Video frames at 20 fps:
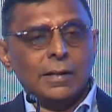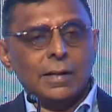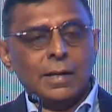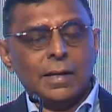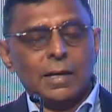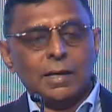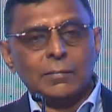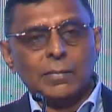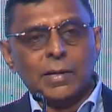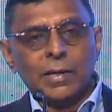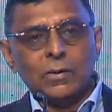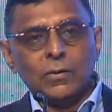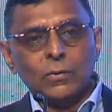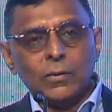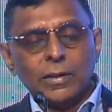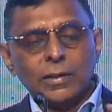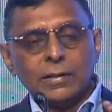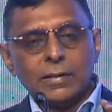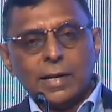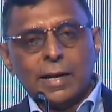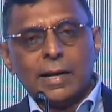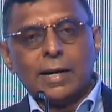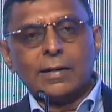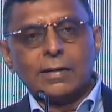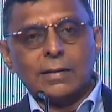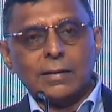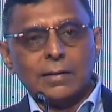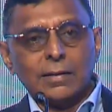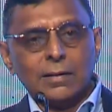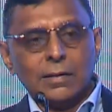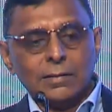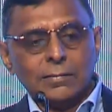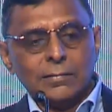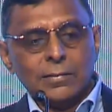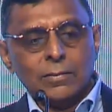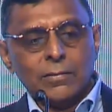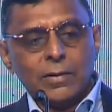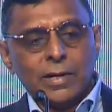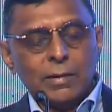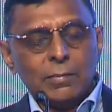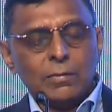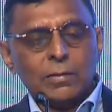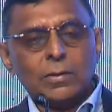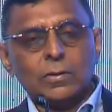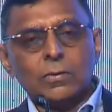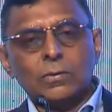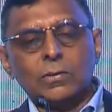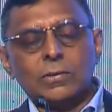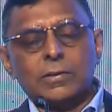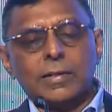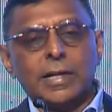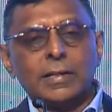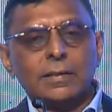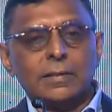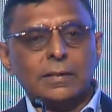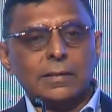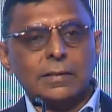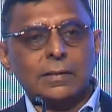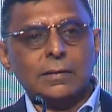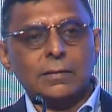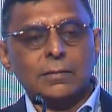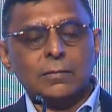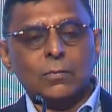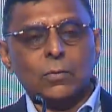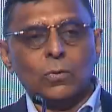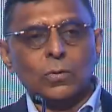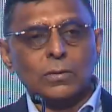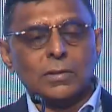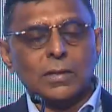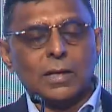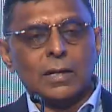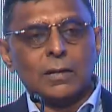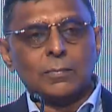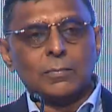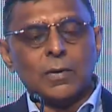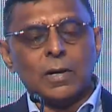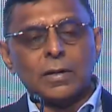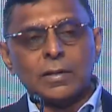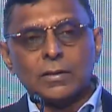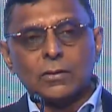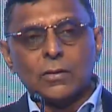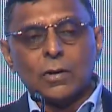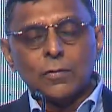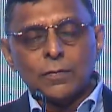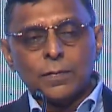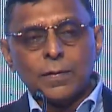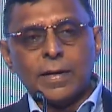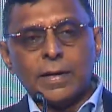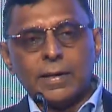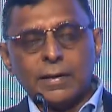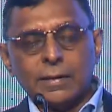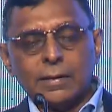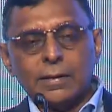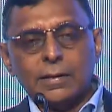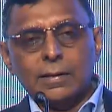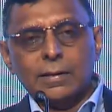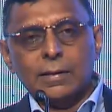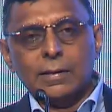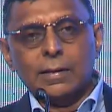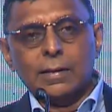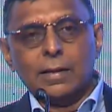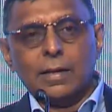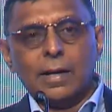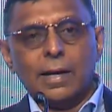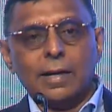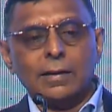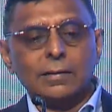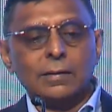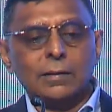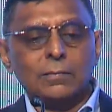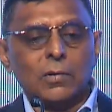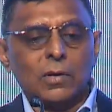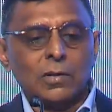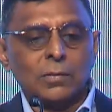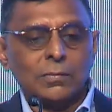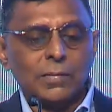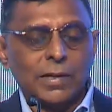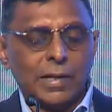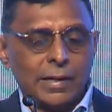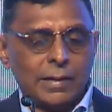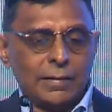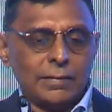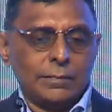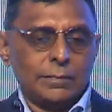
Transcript: And by doing that, we were able to strengthen both our product offering and the bottom line.